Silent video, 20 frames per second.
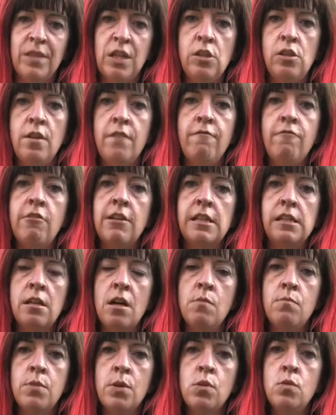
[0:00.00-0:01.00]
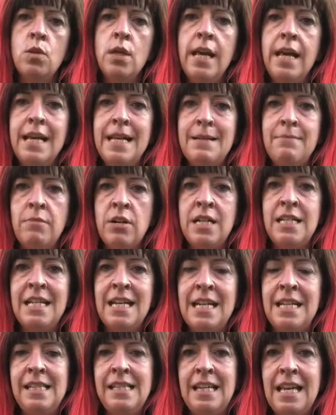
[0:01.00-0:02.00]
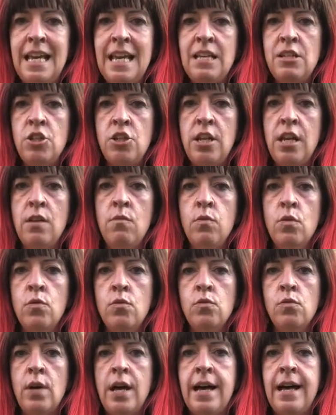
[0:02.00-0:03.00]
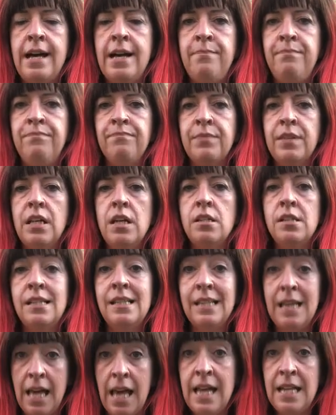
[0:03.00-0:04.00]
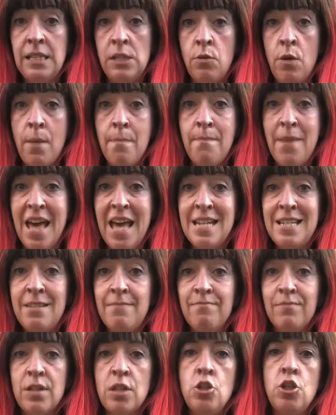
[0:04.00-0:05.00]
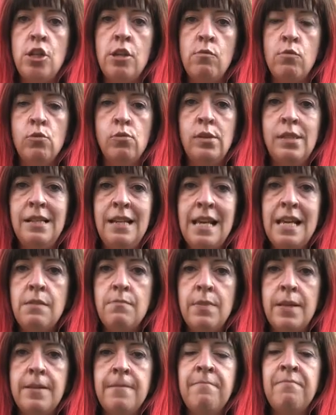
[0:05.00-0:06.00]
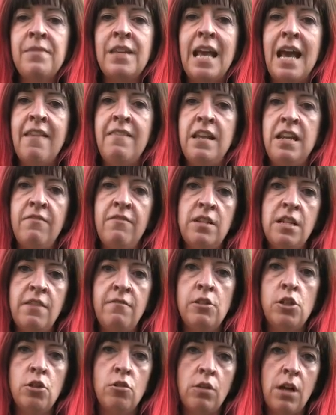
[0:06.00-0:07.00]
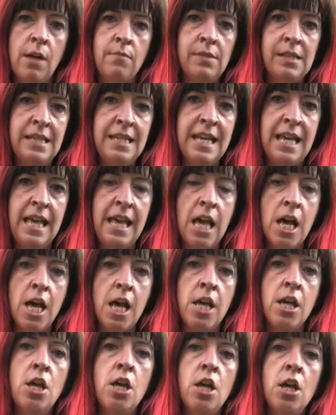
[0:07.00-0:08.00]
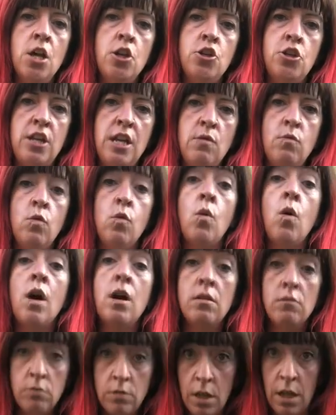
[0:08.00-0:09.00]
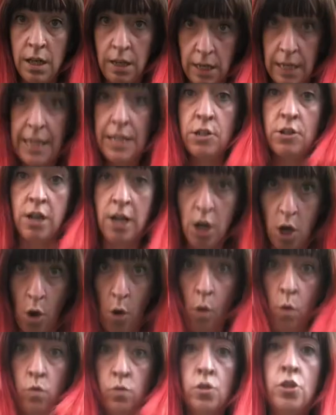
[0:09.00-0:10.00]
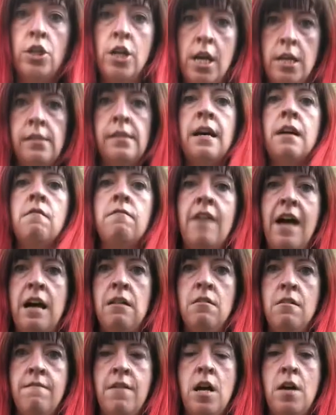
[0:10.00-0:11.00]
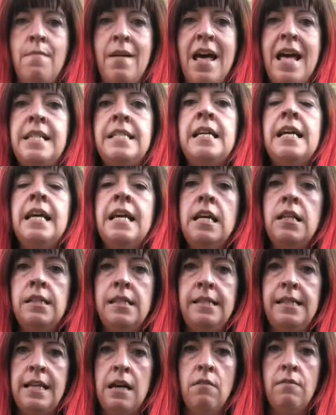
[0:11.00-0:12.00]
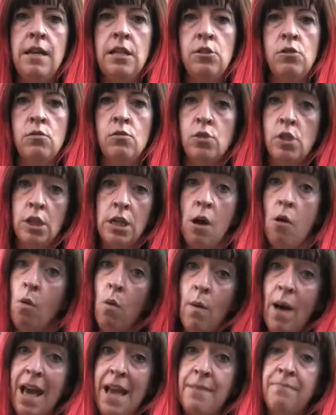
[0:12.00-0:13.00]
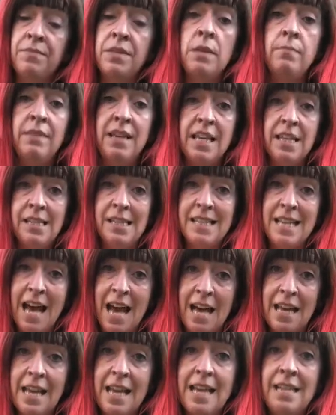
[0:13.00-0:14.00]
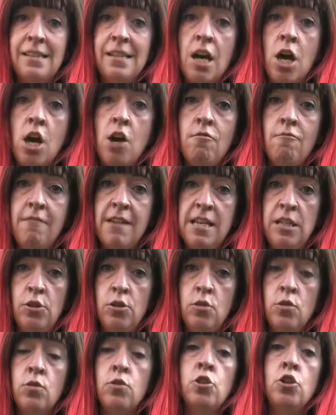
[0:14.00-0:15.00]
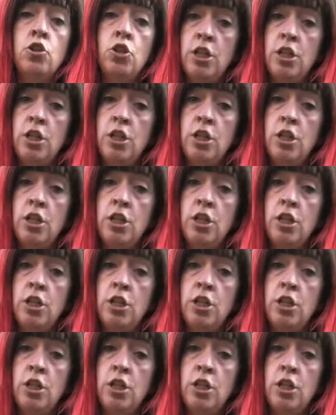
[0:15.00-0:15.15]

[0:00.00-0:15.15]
So for example, my Daisy, she will get into her bed, she will sleep, and then if another dog comes near her, she will literally launch herself out of her bed to tell that dog to go away, because that is her resource.